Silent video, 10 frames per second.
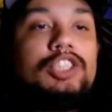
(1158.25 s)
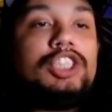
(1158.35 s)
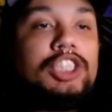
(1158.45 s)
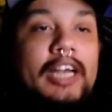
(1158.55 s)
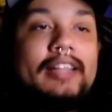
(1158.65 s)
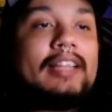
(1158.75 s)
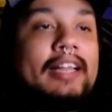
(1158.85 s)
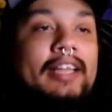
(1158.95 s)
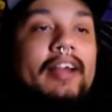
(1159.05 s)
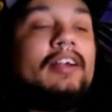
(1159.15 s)
shit
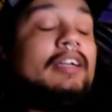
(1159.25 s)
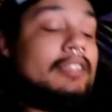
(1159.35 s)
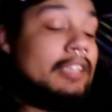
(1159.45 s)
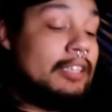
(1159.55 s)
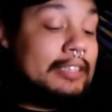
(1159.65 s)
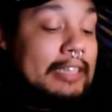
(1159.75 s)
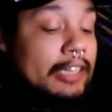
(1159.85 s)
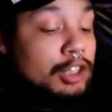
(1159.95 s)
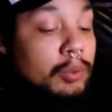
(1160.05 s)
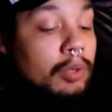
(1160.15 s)
that there's
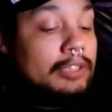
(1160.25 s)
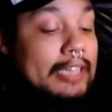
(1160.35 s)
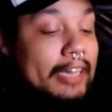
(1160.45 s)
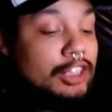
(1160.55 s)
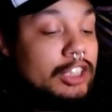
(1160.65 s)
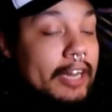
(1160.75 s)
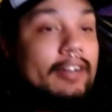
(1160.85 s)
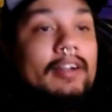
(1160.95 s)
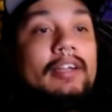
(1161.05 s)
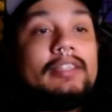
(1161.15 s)
sexual tension.